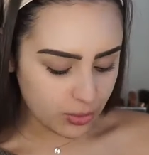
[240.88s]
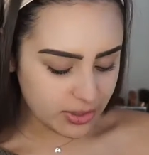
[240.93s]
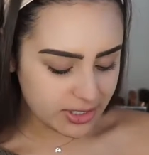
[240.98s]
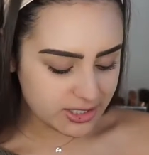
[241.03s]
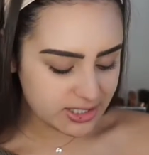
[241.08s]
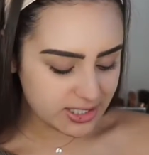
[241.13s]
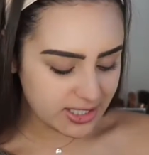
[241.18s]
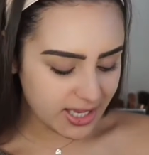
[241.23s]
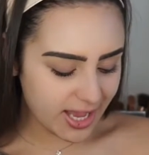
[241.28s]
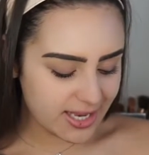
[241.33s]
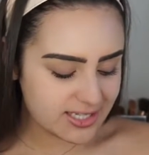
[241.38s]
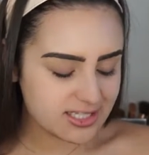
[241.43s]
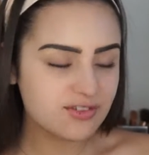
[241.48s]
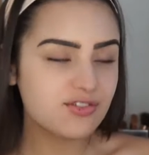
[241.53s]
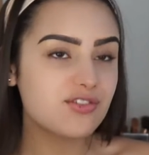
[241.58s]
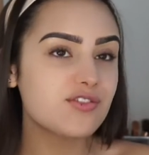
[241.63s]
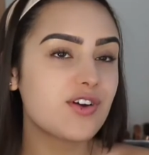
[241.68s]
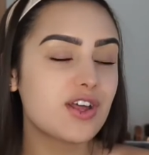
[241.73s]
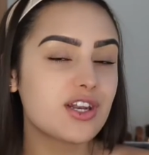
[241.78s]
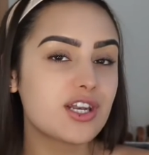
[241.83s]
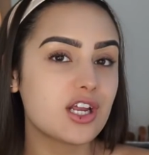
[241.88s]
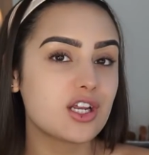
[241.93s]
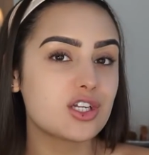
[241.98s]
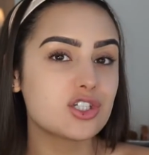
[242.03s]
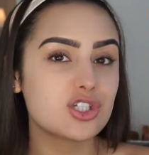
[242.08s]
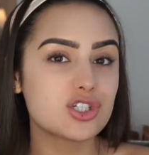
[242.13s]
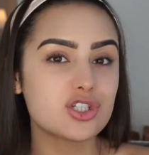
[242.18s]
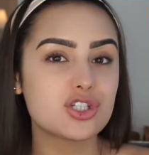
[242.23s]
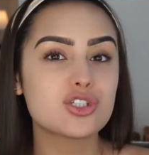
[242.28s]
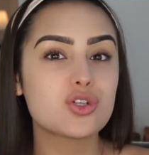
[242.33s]
I wanted to get a different
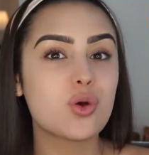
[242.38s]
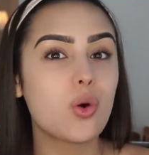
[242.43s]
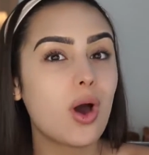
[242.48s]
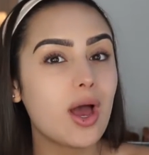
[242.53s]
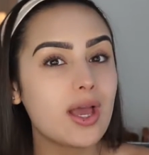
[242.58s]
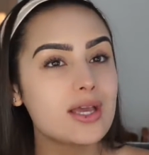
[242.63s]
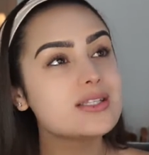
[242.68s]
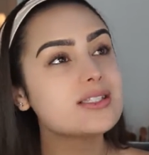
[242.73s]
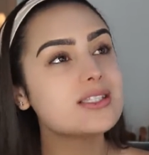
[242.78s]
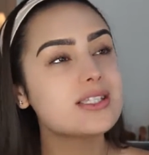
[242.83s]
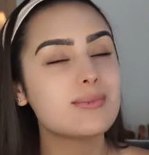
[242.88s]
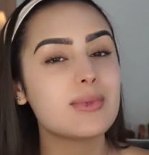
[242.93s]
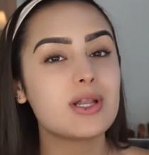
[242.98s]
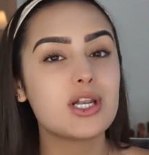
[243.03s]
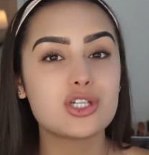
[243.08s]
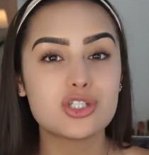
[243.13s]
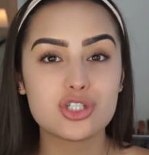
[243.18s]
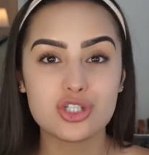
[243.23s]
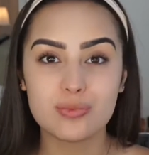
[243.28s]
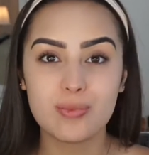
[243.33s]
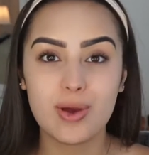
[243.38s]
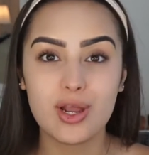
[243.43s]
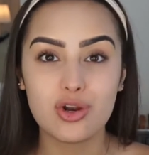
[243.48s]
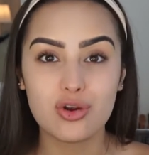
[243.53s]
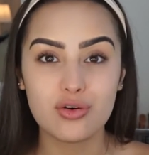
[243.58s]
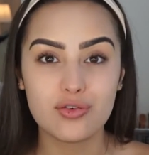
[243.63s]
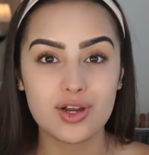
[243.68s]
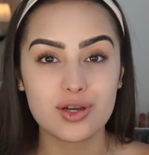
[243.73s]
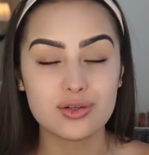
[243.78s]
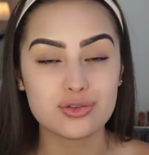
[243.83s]
foundation that's quite similar to my
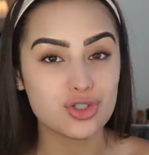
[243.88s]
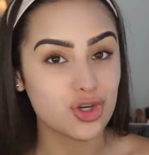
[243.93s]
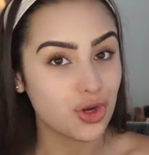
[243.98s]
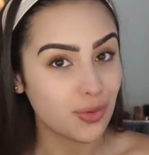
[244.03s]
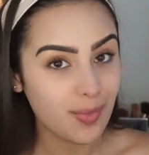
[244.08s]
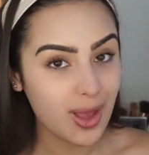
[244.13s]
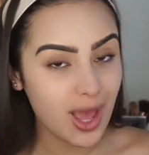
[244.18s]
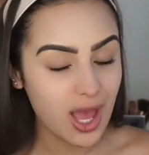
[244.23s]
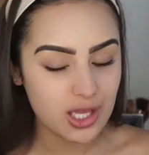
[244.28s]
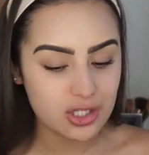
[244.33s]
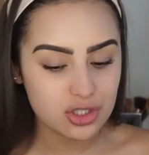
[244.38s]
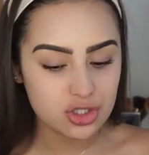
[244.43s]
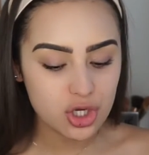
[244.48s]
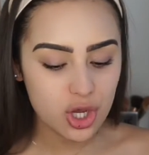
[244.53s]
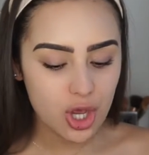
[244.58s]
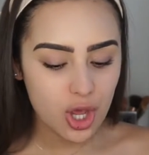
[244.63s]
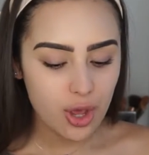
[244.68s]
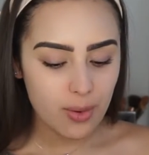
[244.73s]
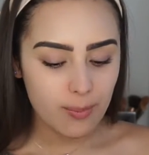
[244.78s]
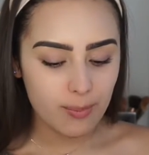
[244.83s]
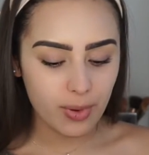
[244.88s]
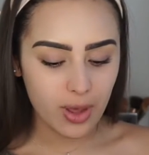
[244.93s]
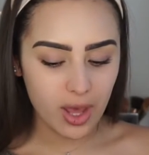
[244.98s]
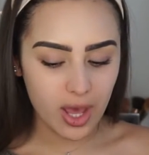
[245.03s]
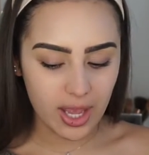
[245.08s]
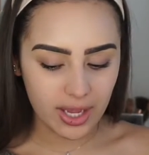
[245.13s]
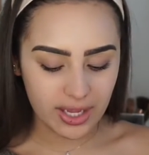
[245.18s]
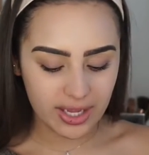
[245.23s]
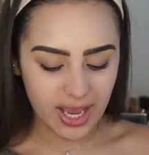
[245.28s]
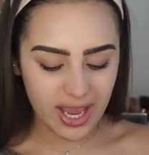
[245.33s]
L'Oreal True Match,
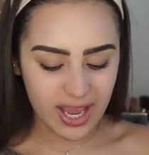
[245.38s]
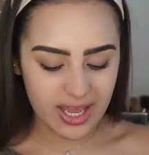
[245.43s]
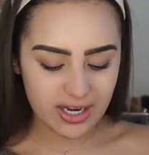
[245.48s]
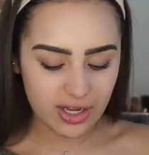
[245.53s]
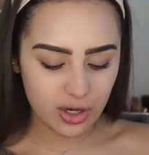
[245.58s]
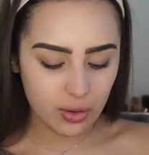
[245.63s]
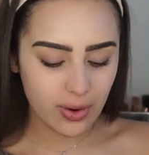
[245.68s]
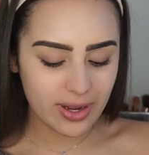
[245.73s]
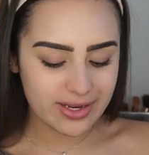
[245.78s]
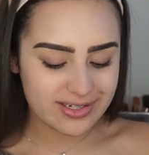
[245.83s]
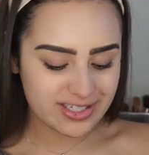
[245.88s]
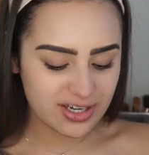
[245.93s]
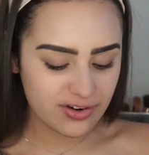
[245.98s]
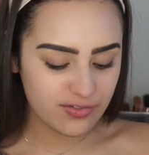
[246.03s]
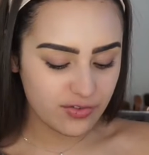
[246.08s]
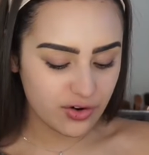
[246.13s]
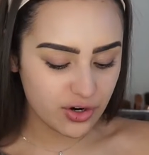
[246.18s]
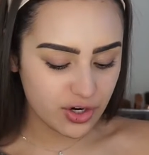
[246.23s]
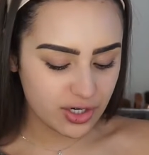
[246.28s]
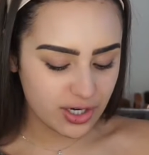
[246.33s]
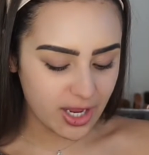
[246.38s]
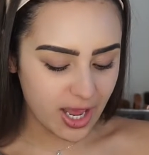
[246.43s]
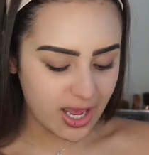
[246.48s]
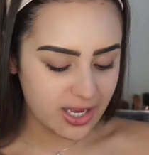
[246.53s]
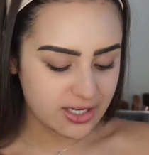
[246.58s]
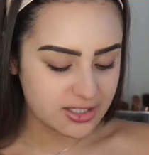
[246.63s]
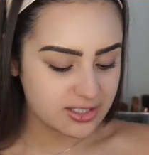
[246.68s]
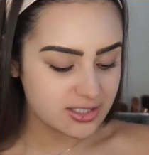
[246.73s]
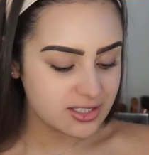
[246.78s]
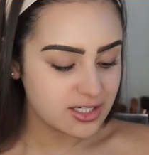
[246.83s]
but again, quite different,
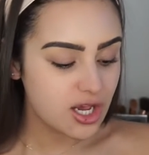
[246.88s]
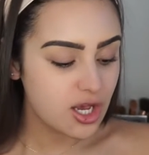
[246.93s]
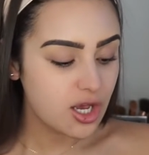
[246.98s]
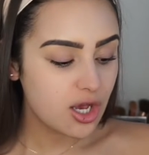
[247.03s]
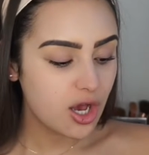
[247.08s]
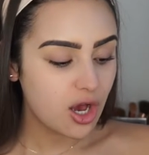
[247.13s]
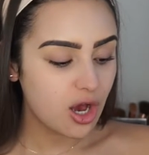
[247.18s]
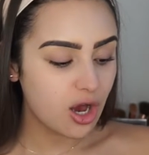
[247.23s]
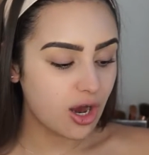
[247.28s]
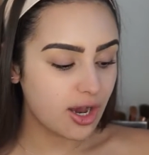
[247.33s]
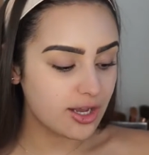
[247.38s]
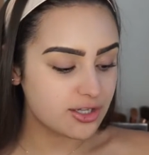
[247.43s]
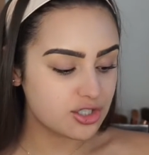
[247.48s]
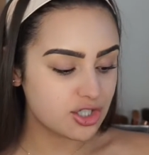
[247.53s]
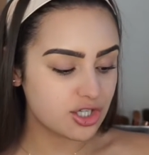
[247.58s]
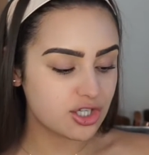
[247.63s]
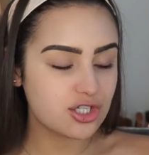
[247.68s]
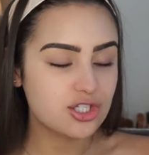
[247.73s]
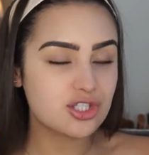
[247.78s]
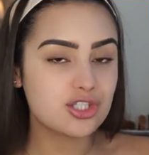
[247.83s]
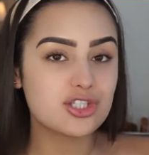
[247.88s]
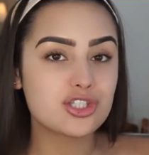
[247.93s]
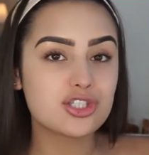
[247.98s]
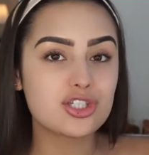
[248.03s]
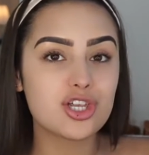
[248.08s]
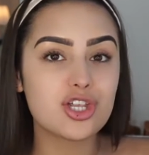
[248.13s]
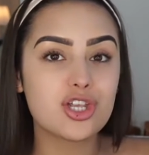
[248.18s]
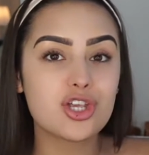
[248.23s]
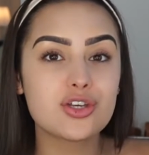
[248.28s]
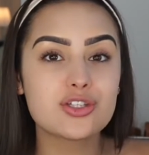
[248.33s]
and I
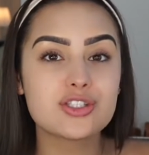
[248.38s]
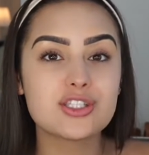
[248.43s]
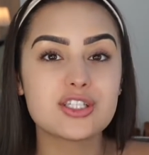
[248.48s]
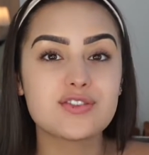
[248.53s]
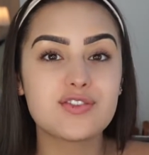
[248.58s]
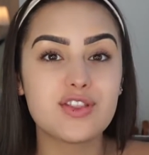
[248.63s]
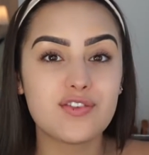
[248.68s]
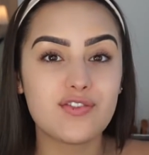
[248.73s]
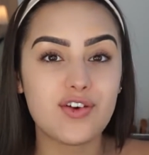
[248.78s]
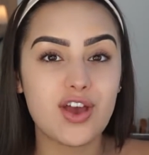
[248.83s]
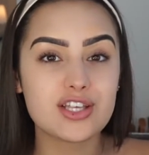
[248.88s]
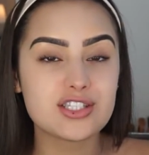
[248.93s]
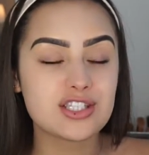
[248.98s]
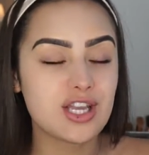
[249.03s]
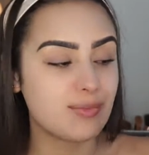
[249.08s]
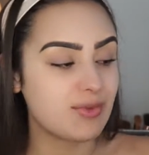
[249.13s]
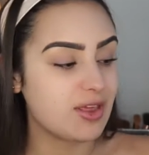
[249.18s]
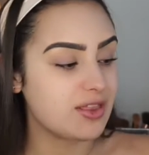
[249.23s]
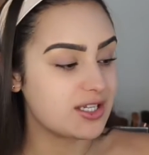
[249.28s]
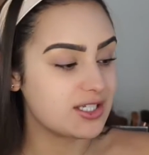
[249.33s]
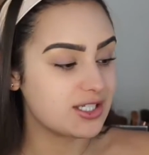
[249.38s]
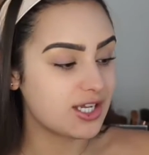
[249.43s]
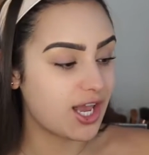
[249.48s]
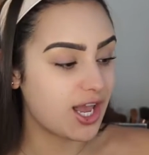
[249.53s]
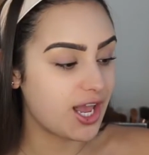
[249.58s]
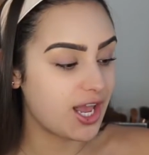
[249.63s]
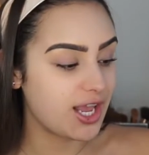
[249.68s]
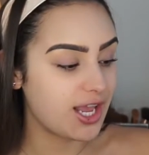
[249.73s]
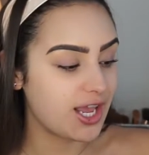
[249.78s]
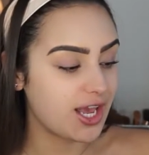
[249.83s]
just used this for the first time the other
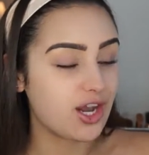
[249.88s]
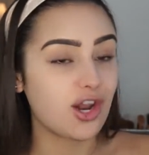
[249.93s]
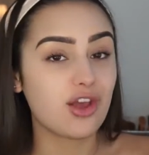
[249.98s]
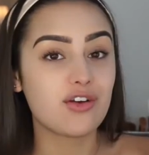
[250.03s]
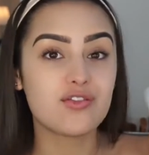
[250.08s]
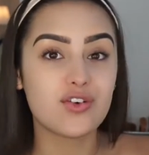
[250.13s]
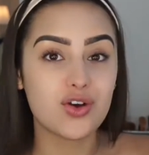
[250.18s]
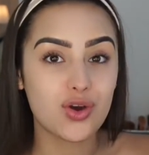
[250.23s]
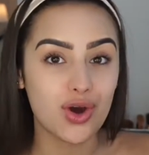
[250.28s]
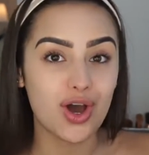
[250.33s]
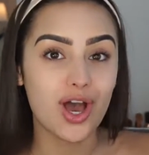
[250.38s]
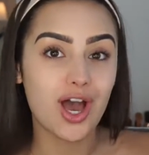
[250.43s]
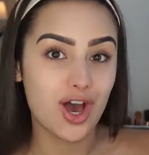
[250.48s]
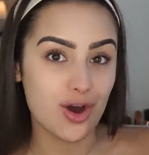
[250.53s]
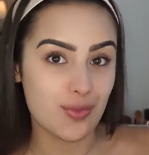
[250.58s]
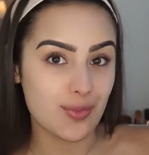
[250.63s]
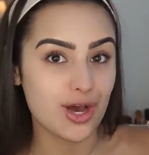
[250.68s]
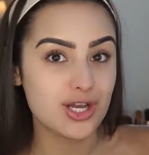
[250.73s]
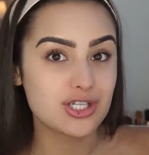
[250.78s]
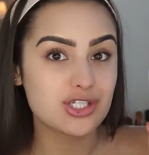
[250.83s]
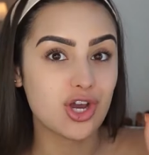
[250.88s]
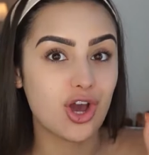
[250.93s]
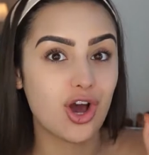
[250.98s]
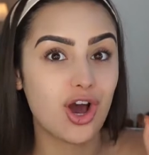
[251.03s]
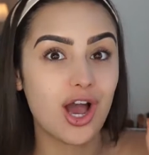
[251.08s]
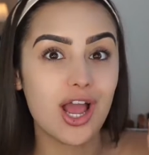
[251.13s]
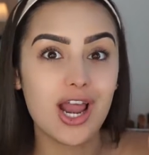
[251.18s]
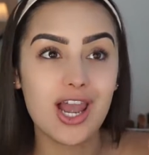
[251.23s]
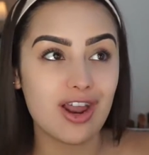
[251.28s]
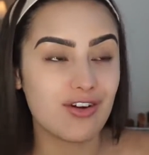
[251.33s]
day and I forgot how much
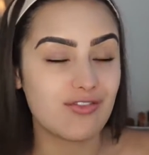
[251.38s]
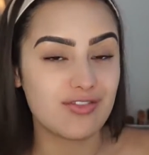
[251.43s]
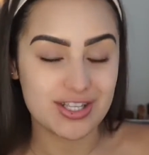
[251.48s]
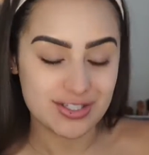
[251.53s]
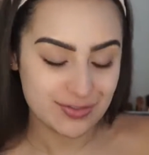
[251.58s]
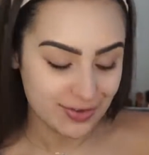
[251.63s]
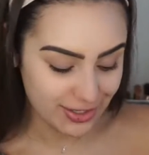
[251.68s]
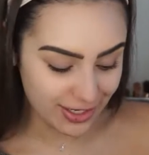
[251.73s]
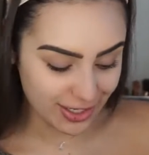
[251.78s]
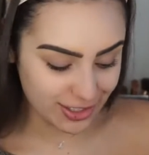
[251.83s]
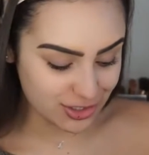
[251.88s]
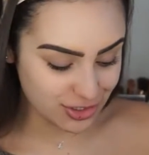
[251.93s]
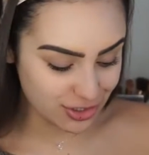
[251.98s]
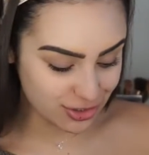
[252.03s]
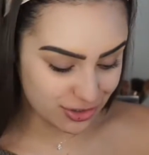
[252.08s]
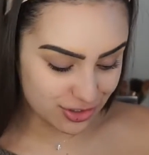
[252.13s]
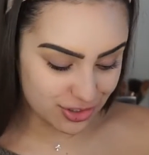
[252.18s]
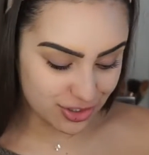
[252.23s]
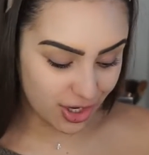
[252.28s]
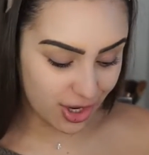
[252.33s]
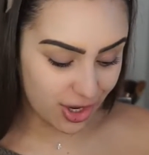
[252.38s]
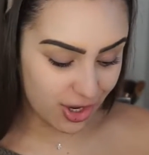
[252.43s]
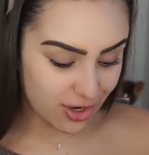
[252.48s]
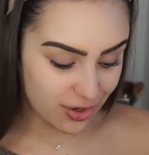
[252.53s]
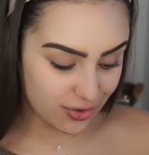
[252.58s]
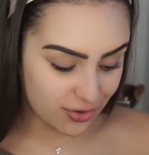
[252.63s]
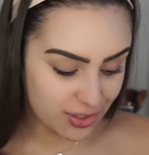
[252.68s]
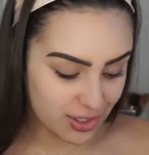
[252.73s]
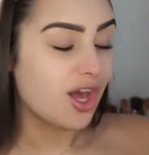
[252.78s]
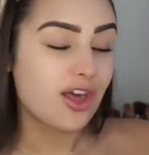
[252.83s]
I love this foundation. So
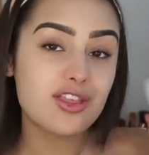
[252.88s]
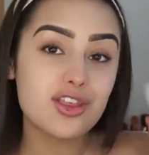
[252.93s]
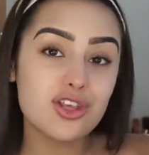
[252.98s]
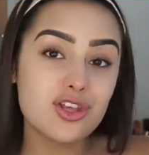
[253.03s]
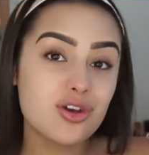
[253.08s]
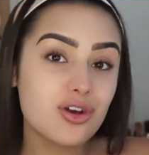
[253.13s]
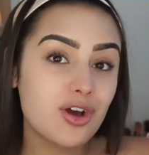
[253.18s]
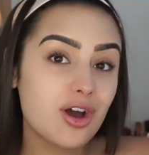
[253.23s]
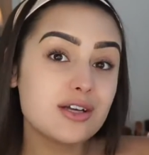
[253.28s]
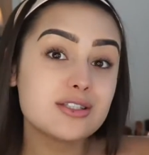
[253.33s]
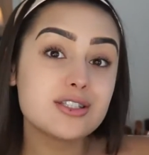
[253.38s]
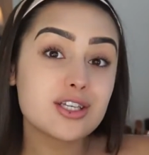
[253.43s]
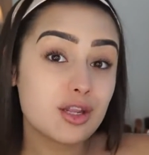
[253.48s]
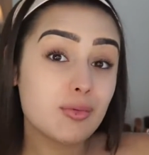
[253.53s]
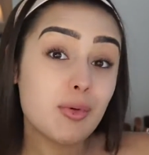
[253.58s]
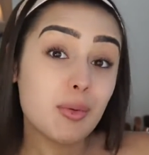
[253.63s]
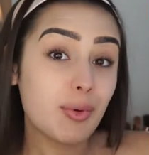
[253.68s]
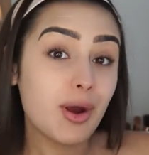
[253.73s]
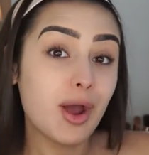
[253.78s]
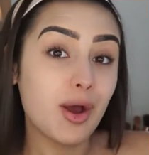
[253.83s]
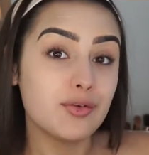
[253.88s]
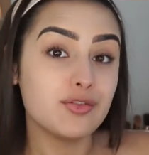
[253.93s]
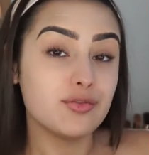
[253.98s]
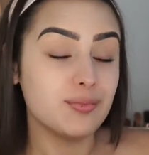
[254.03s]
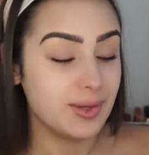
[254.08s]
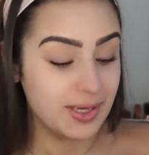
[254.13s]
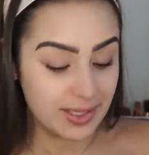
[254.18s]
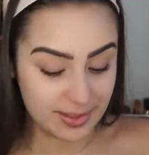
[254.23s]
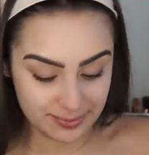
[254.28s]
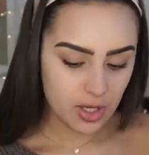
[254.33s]
I think you guys are going to be proud of
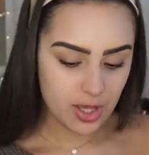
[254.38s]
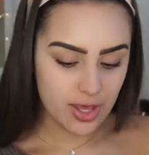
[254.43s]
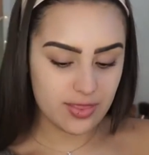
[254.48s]
me.